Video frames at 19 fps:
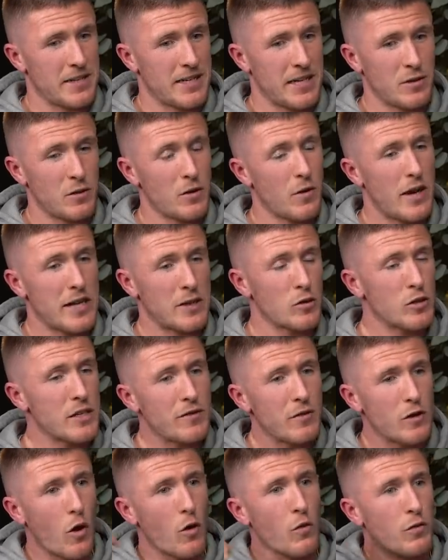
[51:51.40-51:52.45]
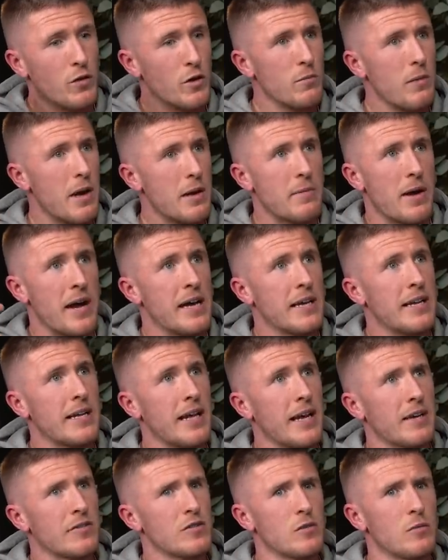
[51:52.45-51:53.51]
I don't know. It doesn't even go through my mind. Like,
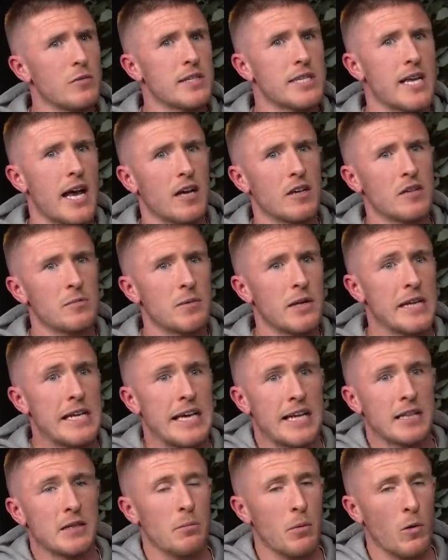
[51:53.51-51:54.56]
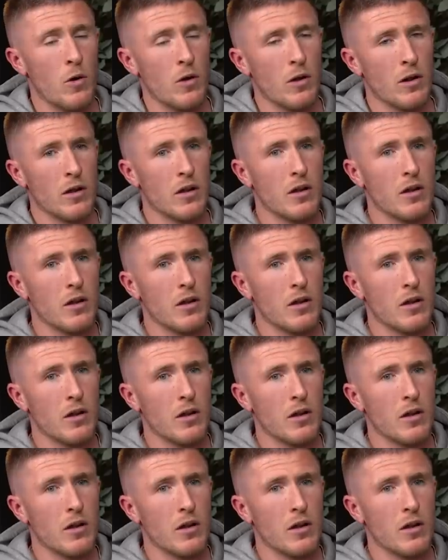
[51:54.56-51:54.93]
if someone tackles me and they get the ball,